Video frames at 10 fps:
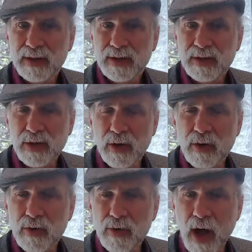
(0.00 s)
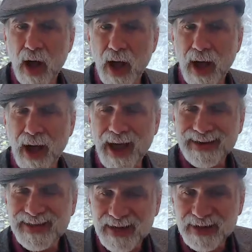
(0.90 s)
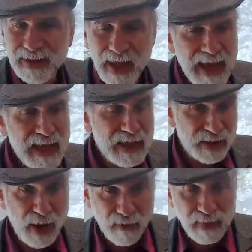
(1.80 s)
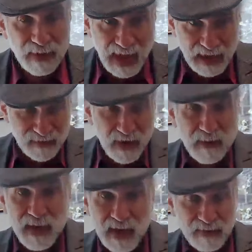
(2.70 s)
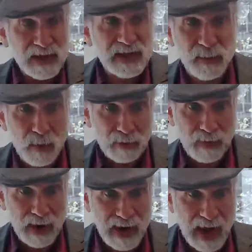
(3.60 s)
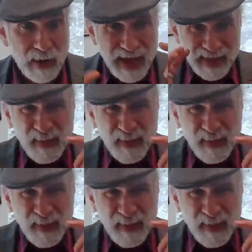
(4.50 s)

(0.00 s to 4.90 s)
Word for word: So I tend to like government that is very big and very small right now.